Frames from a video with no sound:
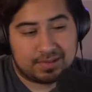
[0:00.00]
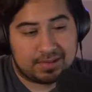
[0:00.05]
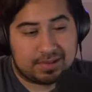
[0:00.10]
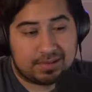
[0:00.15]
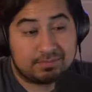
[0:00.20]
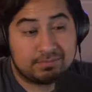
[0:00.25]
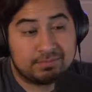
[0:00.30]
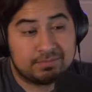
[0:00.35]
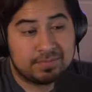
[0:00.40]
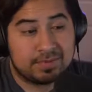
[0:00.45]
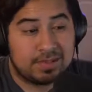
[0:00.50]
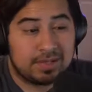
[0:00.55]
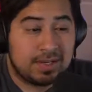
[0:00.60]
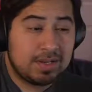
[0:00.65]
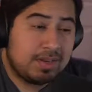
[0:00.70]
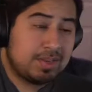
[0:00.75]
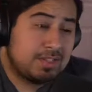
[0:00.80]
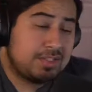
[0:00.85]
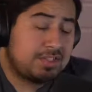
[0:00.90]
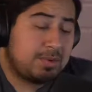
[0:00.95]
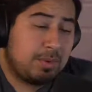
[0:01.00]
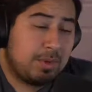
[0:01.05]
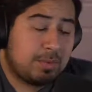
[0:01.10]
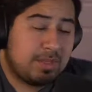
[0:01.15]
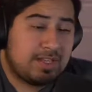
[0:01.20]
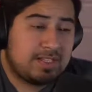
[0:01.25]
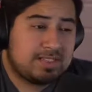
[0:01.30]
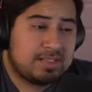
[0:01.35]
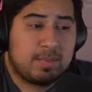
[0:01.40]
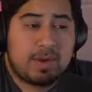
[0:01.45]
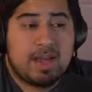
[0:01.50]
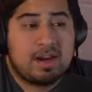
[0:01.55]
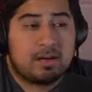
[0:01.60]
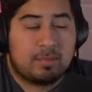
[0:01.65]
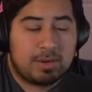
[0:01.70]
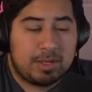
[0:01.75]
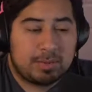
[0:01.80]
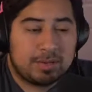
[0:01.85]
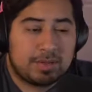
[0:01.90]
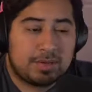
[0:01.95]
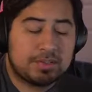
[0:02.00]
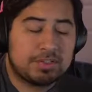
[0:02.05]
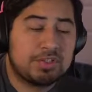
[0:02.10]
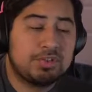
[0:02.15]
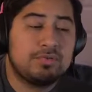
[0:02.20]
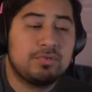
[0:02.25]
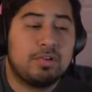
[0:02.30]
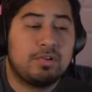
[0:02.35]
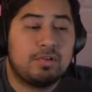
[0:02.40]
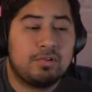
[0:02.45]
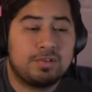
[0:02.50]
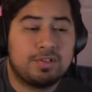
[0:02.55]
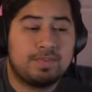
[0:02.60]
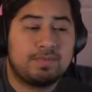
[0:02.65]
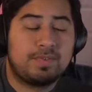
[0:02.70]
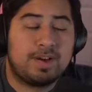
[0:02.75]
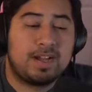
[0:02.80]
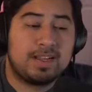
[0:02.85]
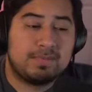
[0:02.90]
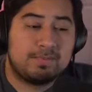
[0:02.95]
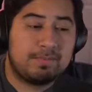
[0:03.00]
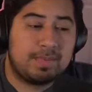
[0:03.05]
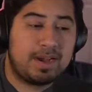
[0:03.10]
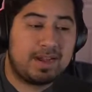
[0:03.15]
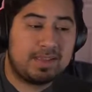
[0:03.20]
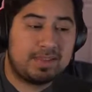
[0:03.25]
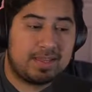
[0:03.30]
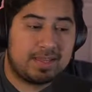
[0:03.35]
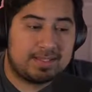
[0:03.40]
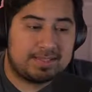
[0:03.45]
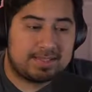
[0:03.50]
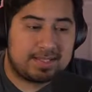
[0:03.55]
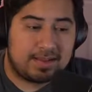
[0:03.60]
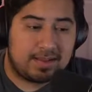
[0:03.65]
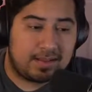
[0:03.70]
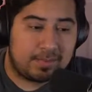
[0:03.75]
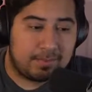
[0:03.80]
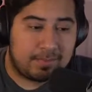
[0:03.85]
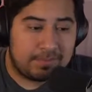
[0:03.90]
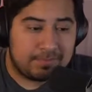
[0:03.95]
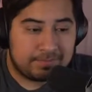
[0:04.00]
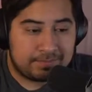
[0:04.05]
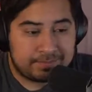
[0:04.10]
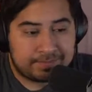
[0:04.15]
So maybe it doesn't matter. Maybe they're too old to fight by that time.